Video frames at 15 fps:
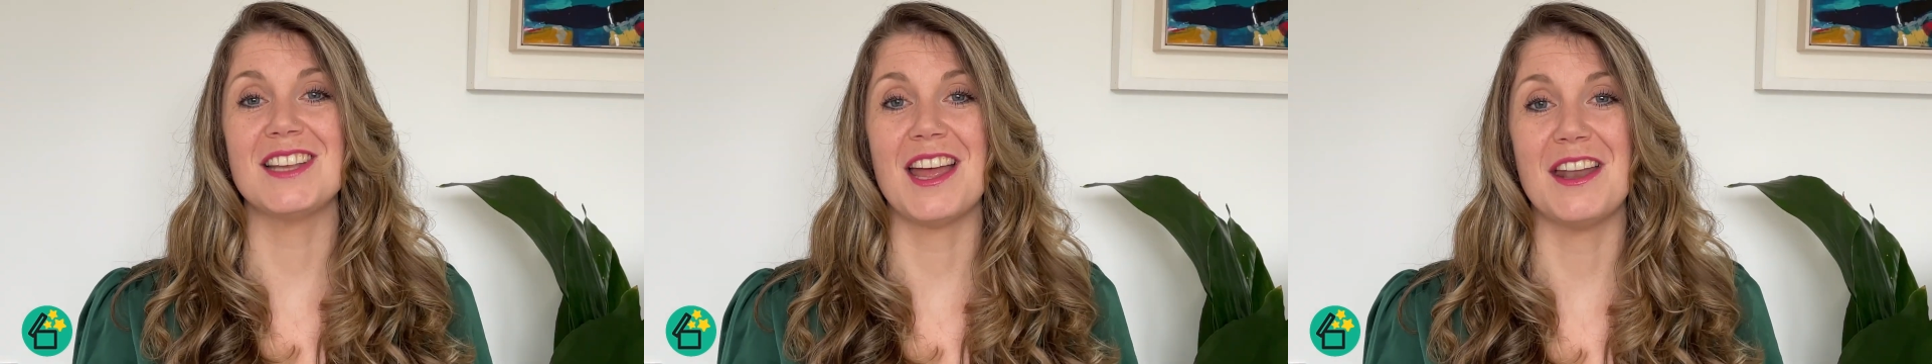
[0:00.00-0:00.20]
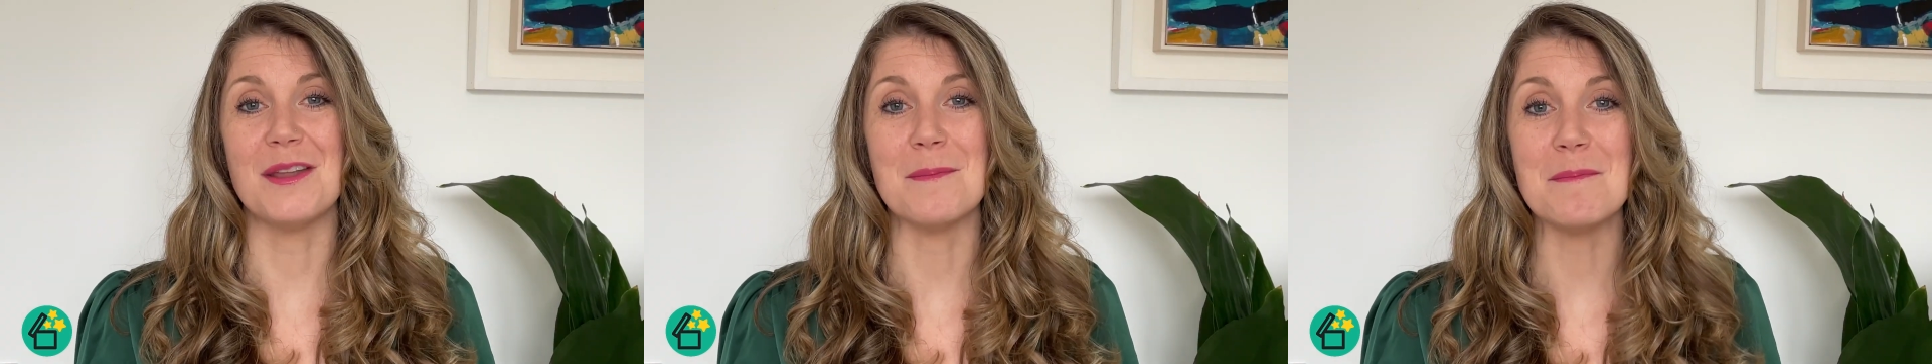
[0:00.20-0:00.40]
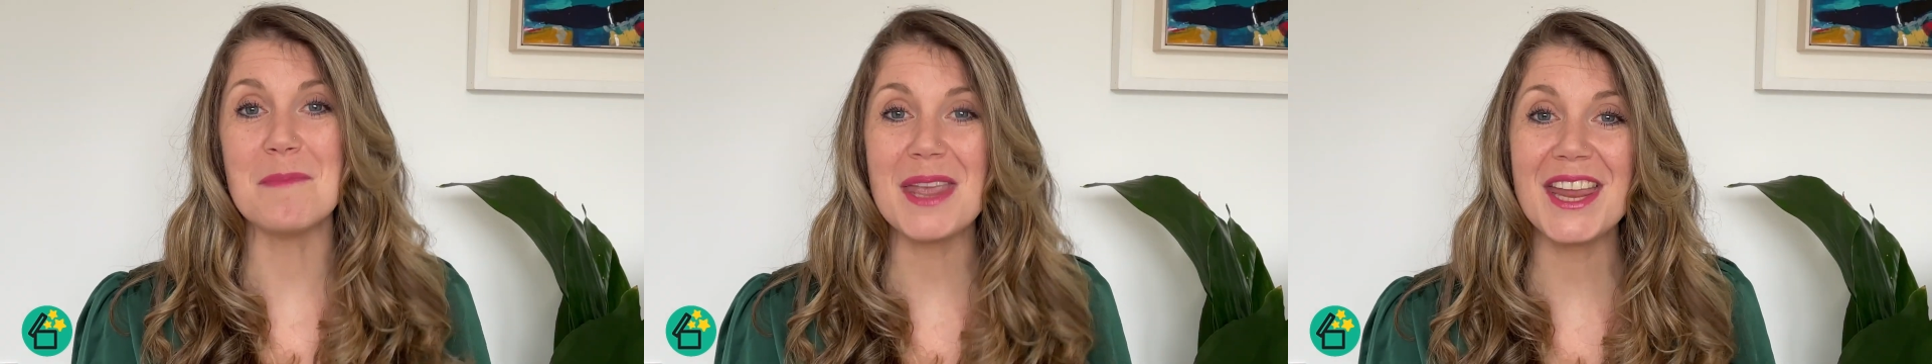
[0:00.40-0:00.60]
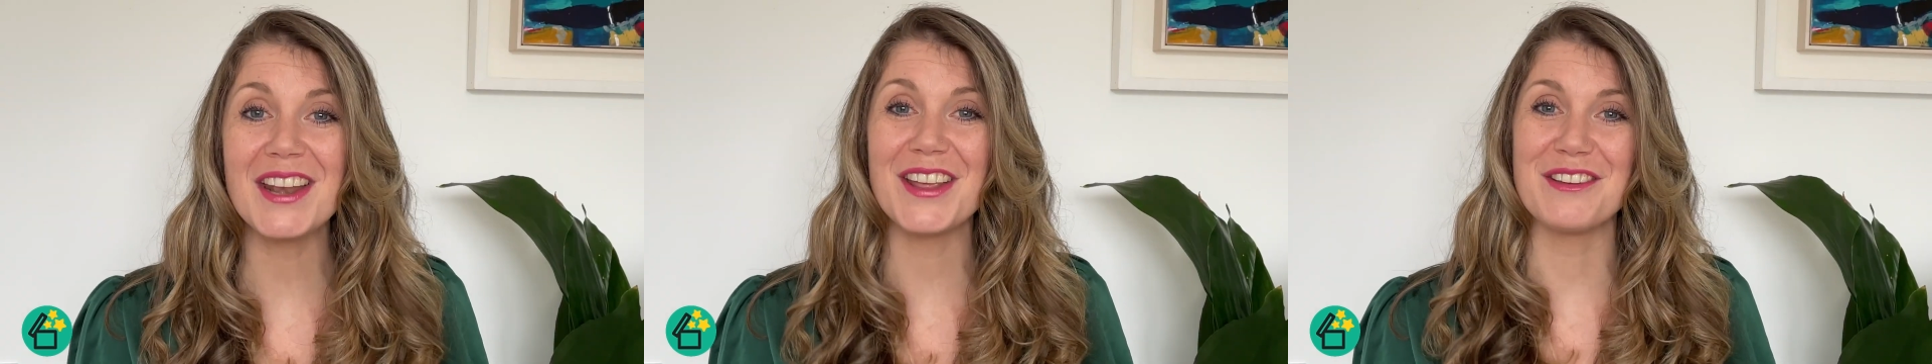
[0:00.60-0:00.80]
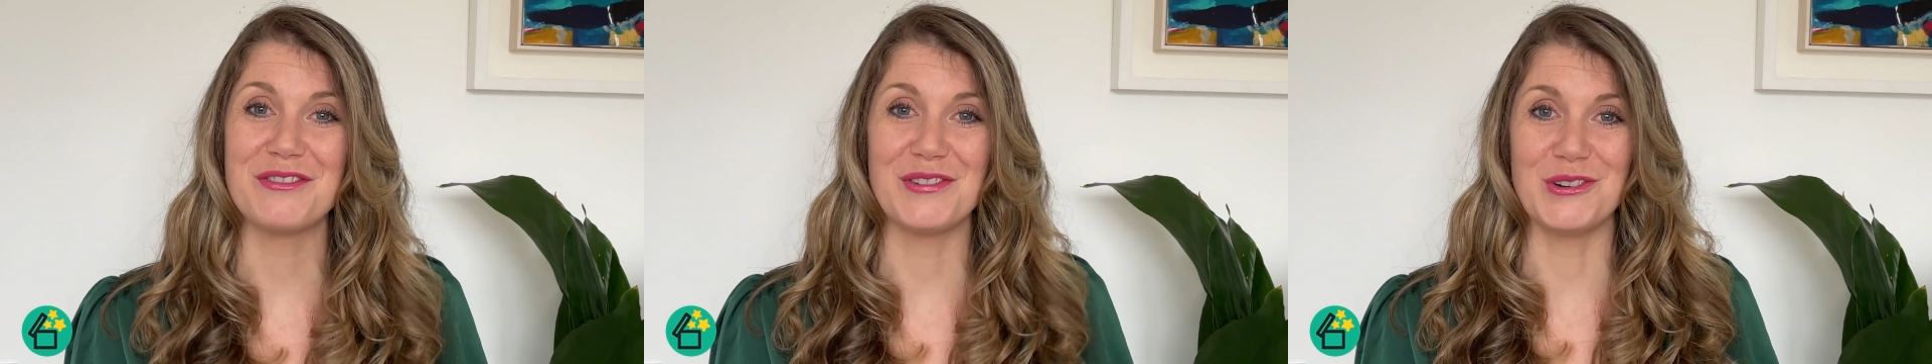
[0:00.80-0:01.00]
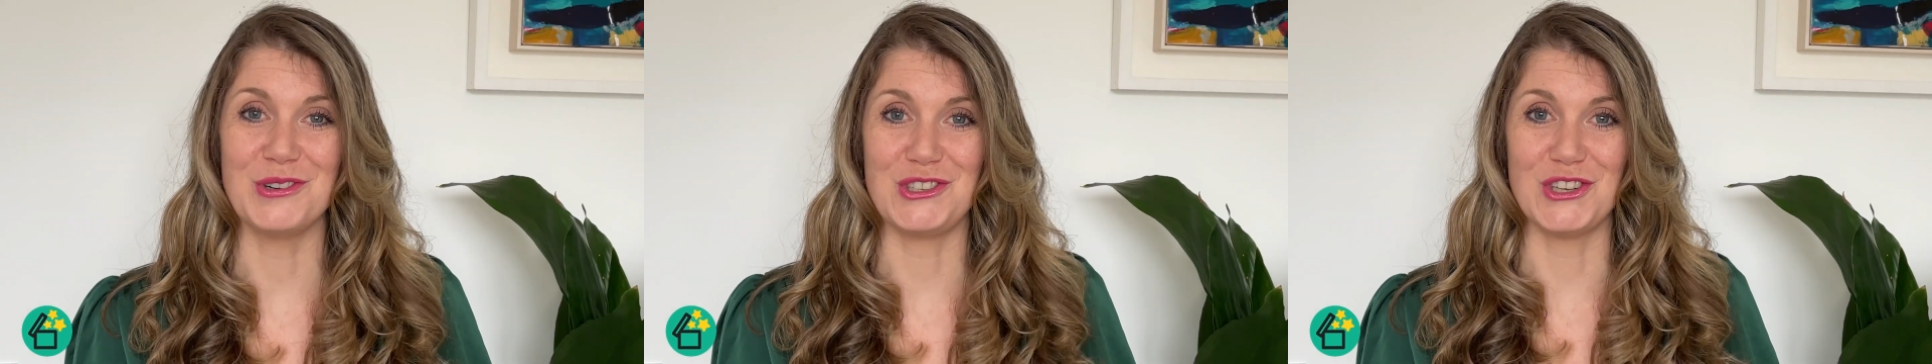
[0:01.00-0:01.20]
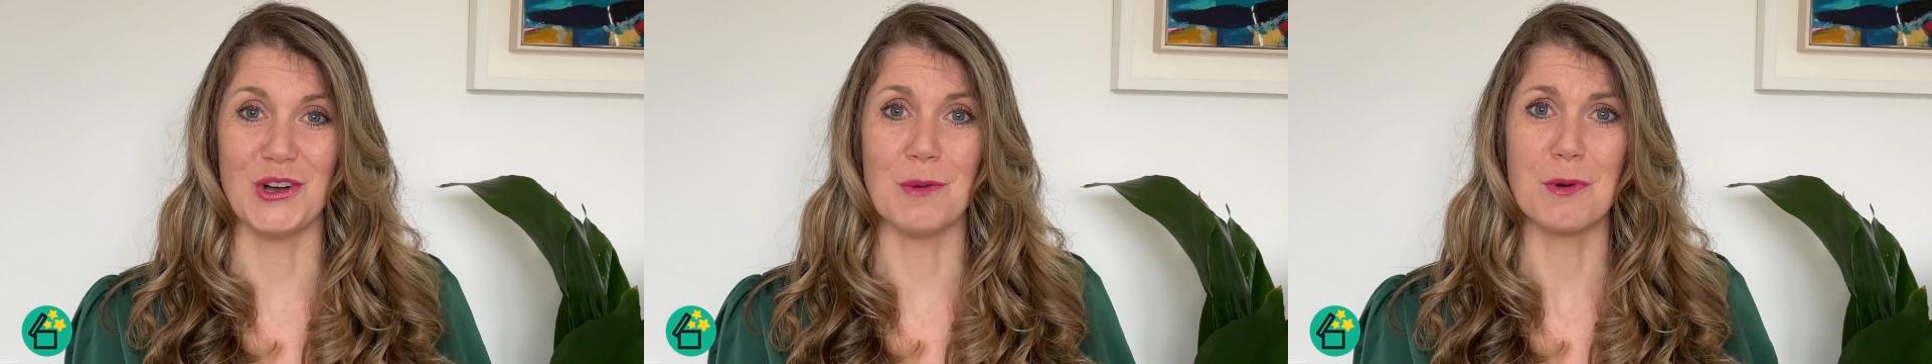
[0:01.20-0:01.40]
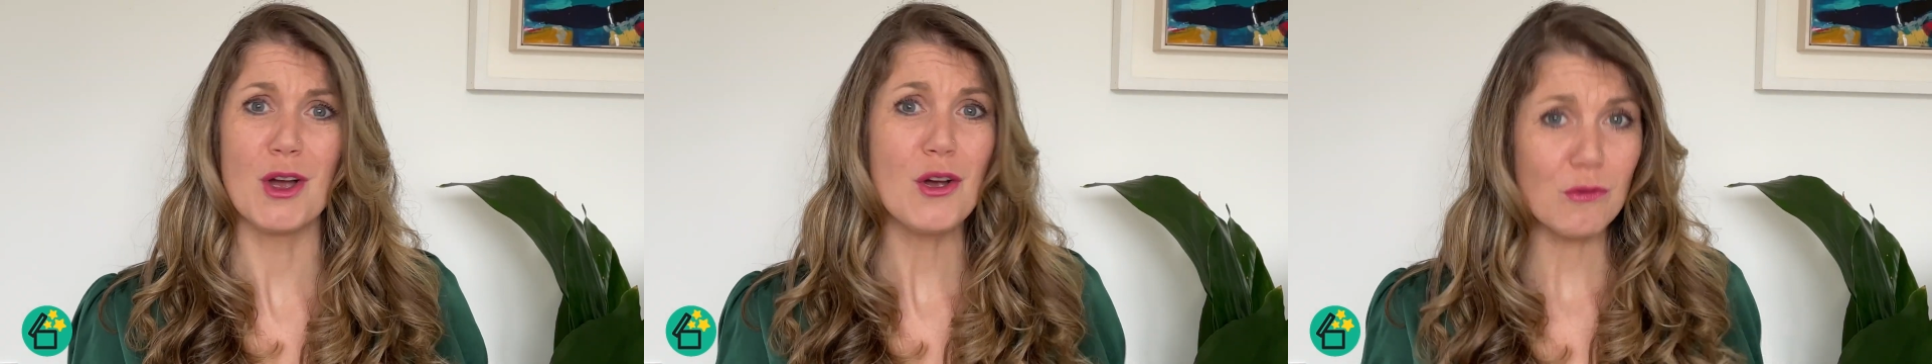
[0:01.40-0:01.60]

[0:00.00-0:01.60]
and a meaningful job,